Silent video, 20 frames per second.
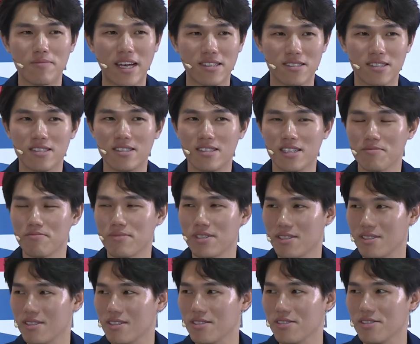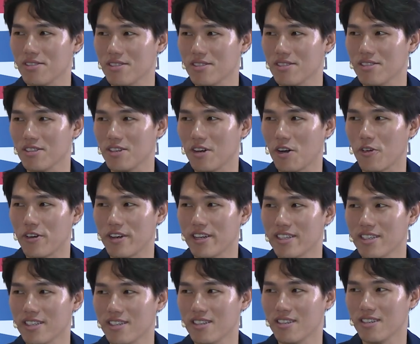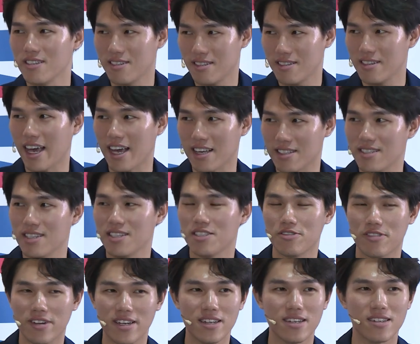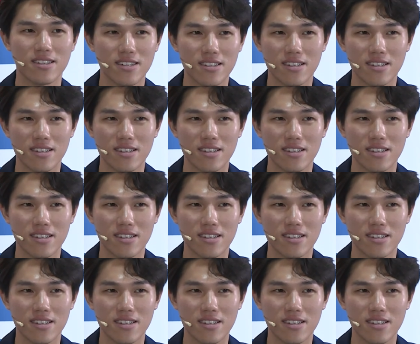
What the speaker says: existing business already exists, right?